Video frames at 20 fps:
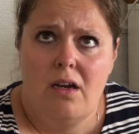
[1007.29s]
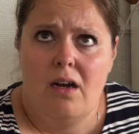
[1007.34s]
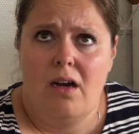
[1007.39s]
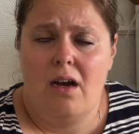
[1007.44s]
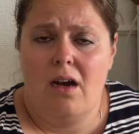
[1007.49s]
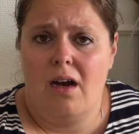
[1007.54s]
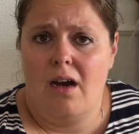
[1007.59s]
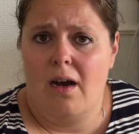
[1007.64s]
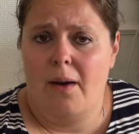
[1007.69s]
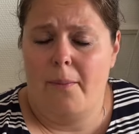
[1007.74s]

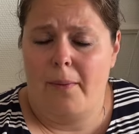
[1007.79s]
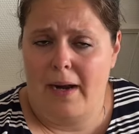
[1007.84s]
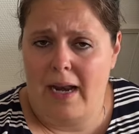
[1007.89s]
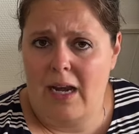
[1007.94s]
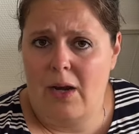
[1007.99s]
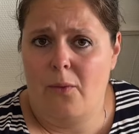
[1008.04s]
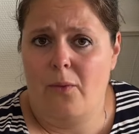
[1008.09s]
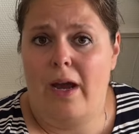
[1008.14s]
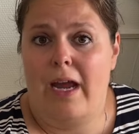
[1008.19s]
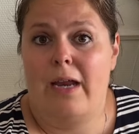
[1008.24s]
Uh, but
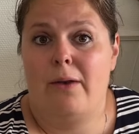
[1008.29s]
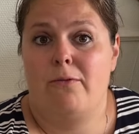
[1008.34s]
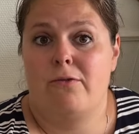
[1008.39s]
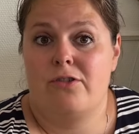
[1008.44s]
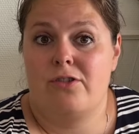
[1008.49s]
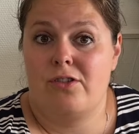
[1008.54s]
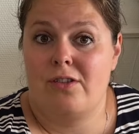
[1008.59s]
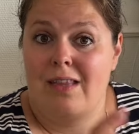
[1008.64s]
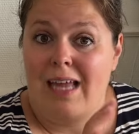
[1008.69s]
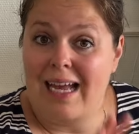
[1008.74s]
anyway, it
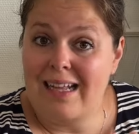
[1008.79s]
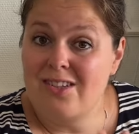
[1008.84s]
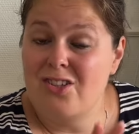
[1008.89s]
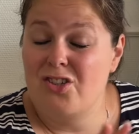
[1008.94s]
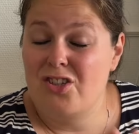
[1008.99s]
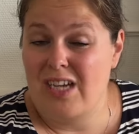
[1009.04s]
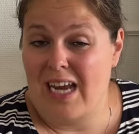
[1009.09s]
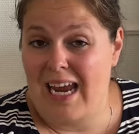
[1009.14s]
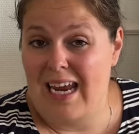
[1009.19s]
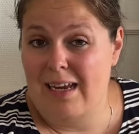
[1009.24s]
was that
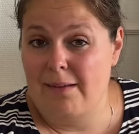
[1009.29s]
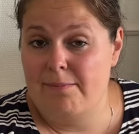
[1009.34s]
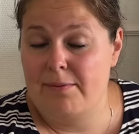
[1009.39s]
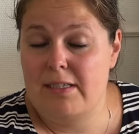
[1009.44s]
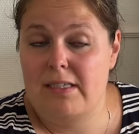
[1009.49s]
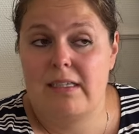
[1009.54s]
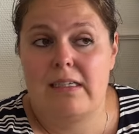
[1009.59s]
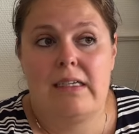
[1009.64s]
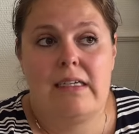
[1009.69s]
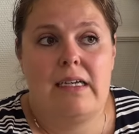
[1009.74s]

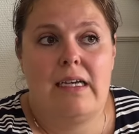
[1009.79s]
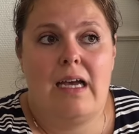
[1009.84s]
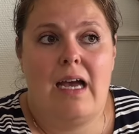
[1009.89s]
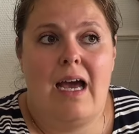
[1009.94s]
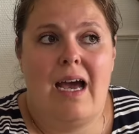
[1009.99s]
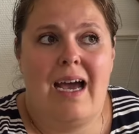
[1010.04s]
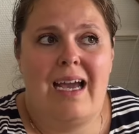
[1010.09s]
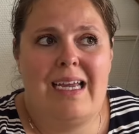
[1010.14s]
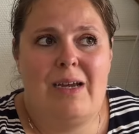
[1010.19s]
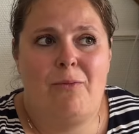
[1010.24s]
shaped
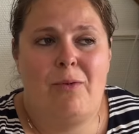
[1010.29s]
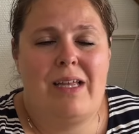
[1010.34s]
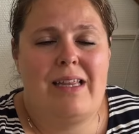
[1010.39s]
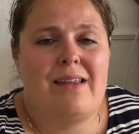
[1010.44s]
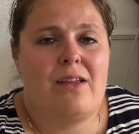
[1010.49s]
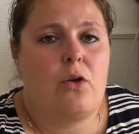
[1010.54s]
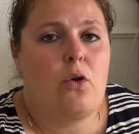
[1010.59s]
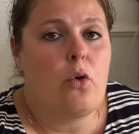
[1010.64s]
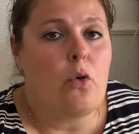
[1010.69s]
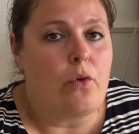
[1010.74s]
uh,
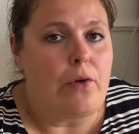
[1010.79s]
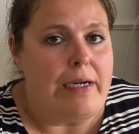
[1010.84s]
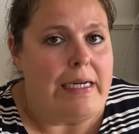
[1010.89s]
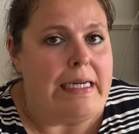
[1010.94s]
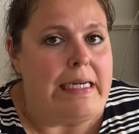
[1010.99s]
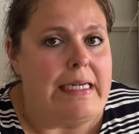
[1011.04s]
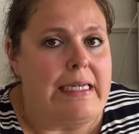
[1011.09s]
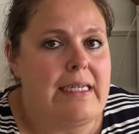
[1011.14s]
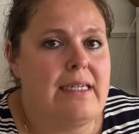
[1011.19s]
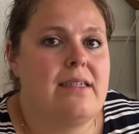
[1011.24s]
with
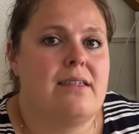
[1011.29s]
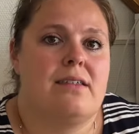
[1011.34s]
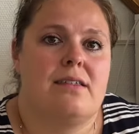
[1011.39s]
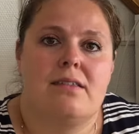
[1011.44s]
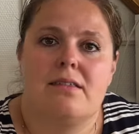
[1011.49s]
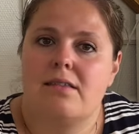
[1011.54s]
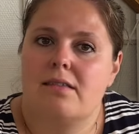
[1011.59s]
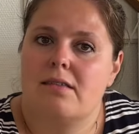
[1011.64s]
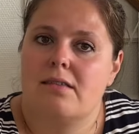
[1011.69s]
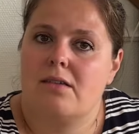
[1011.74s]
green
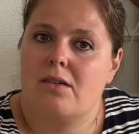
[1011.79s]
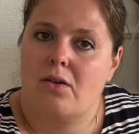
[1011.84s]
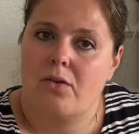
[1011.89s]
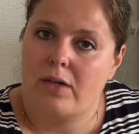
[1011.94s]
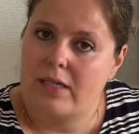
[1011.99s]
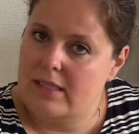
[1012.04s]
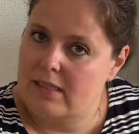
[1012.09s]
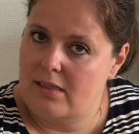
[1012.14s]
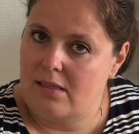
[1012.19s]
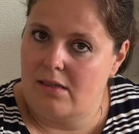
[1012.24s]

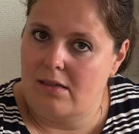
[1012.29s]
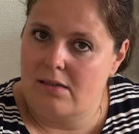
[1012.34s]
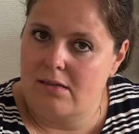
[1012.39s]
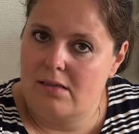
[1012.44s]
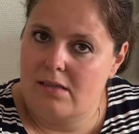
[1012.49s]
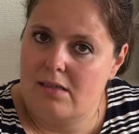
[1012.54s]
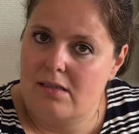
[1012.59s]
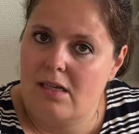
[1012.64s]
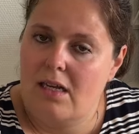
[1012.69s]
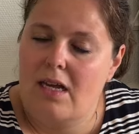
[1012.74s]

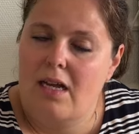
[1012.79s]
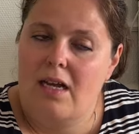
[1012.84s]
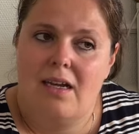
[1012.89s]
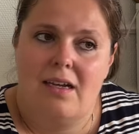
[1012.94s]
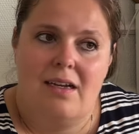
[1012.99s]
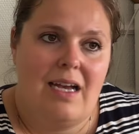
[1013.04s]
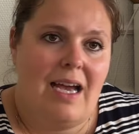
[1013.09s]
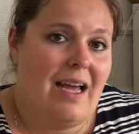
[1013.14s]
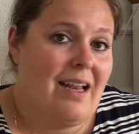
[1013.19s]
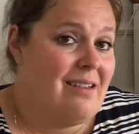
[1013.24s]
crystals.
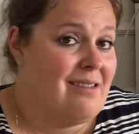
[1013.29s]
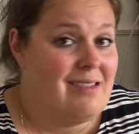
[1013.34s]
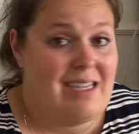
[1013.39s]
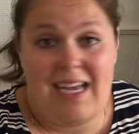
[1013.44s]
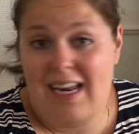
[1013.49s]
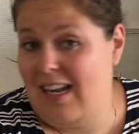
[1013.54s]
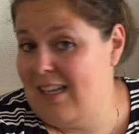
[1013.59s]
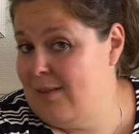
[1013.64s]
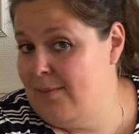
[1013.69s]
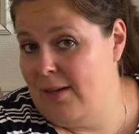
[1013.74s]
And,
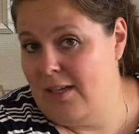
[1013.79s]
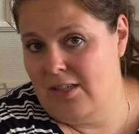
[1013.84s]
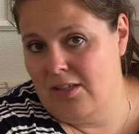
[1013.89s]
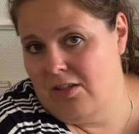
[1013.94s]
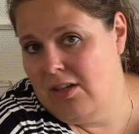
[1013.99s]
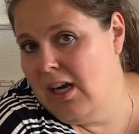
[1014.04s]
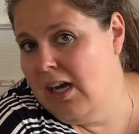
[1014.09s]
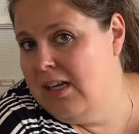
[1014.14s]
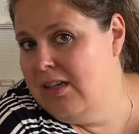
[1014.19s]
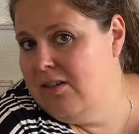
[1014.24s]
and as
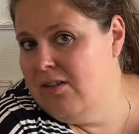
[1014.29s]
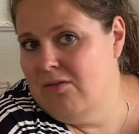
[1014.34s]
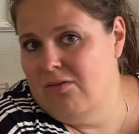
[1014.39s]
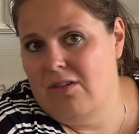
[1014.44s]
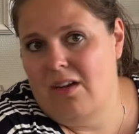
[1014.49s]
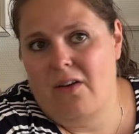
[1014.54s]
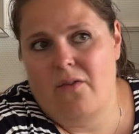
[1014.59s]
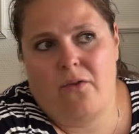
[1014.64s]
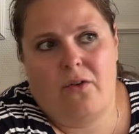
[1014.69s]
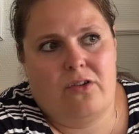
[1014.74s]
mentioned, I
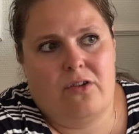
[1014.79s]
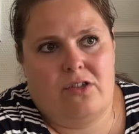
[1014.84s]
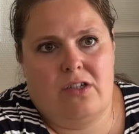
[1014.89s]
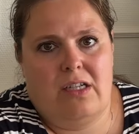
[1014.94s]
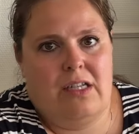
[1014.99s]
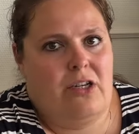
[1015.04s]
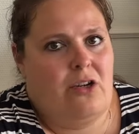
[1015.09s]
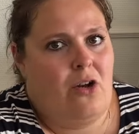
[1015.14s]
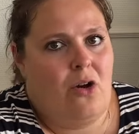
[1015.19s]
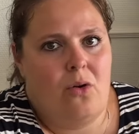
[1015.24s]
don't
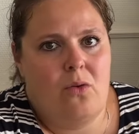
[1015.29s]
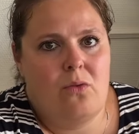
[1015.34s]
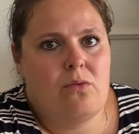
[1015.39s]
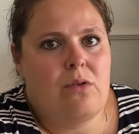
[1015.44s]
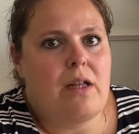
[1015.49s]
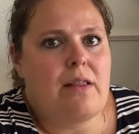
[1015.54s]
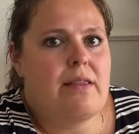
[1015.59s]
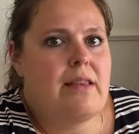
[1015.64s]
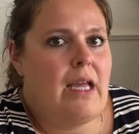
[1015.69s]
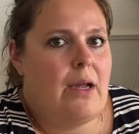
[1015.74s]
unfortunately know
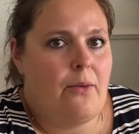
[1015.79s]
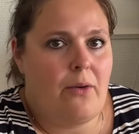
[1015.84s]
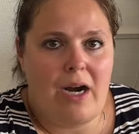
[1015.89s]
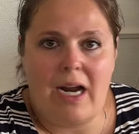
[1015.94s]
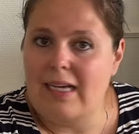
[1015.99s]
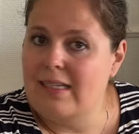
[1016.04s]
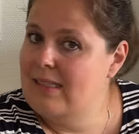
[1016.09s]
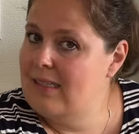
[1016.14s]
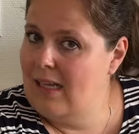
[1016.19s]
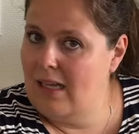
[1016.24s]
what they were
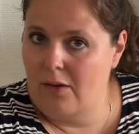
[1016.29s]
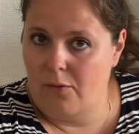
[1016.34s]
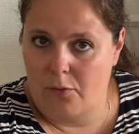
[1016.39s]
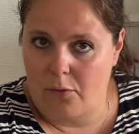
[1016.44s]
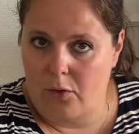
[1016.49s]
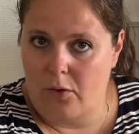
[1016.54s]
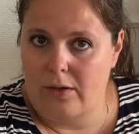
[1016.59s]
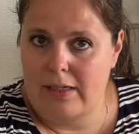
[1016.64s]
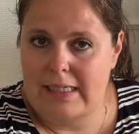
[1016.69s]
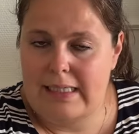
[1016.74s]
asking
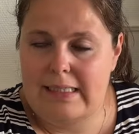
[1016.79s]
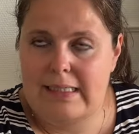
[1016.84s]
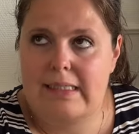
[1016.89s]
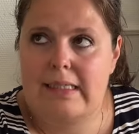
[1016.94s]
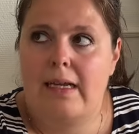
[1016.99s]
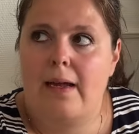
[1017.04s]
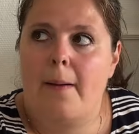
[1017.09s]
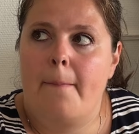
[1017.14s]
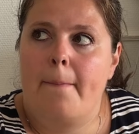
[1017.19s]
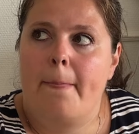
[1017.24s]
for it.
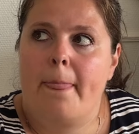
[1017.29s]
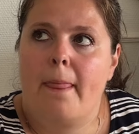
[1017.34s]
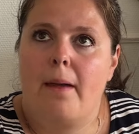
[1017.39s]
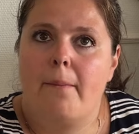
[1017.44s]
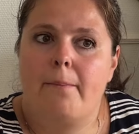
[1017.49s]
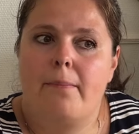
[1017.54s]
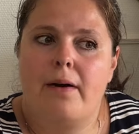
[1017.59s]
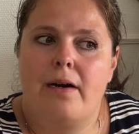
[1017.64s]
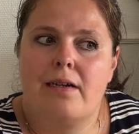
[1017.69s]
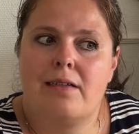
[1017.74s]

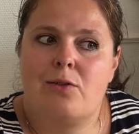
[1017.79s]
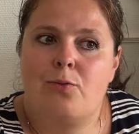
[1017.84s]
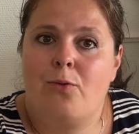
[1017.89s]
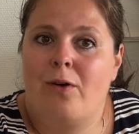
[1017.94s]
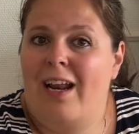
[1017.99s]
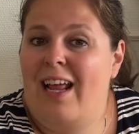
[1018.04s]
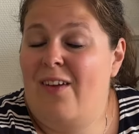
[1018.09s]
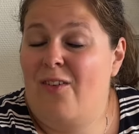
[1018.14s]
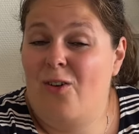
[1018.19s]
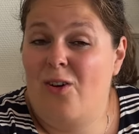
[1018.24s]
But
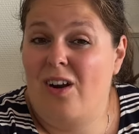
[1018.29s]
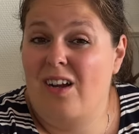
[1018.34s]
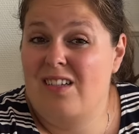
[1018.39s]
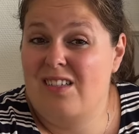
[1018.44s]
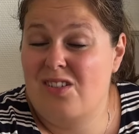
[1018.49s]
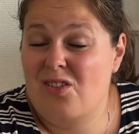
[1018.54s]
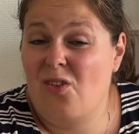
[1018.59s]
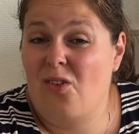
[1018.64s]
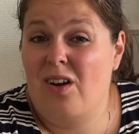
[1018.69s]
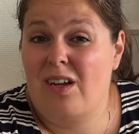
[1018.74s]
whatever I
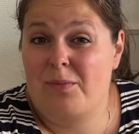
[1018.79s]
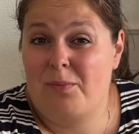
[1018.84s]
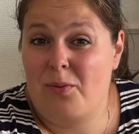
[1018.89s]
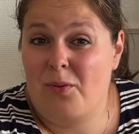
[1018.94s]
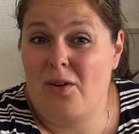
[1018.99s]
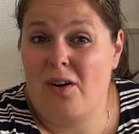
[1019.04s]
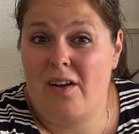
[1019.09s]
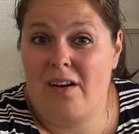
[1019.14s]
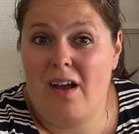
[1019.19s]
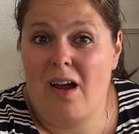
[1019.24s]
saw at
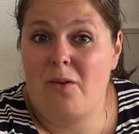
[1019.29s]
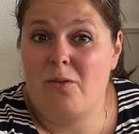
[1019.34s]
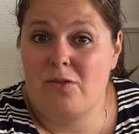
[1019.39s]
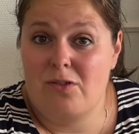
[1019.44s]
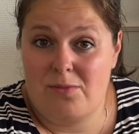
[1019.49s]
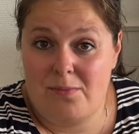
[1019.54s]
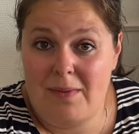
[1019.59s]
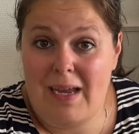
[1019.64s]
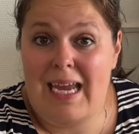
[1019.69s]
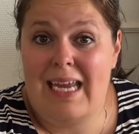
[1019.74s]
Prada
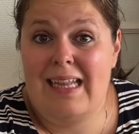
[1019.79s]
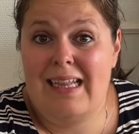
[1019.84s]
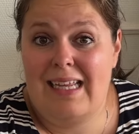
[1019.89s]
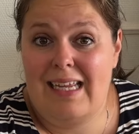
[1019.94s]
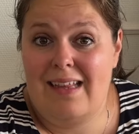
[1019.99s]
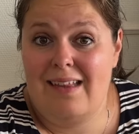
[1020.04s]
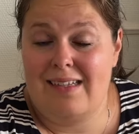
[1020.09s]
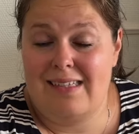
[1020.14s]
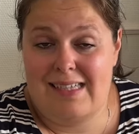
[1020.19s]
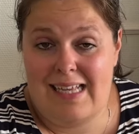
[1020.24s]
was mainly
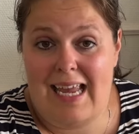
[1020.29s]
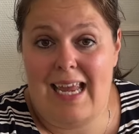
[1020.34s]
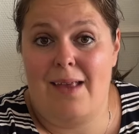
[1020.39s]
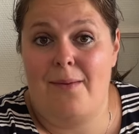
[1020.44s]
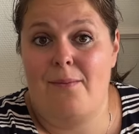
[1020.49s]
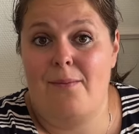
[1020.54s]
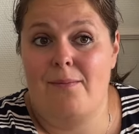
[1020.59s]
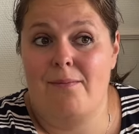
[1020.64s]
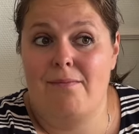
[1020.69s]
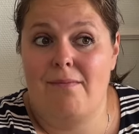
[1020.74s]
the
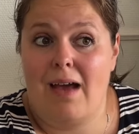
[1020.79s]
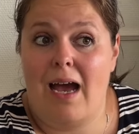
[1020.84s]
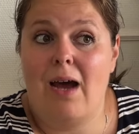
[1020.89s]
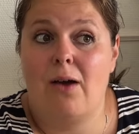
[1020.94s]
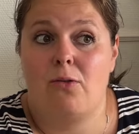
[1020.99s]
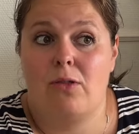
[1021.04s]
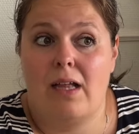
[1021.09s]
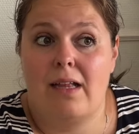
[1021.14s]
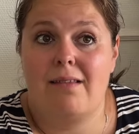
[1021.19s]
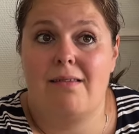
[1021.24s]
same
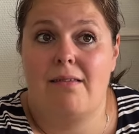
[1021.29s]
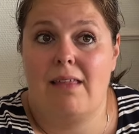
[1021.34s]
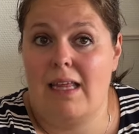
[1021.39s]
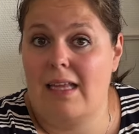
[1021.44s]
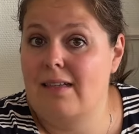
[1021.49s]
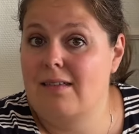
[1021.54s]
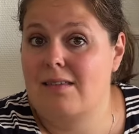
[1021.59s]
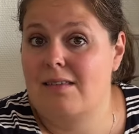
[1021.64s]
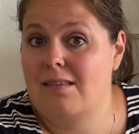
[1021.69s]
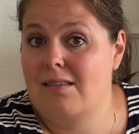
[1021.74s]
outlet
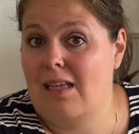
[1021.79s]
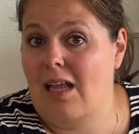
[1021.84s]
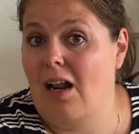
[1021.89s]
things that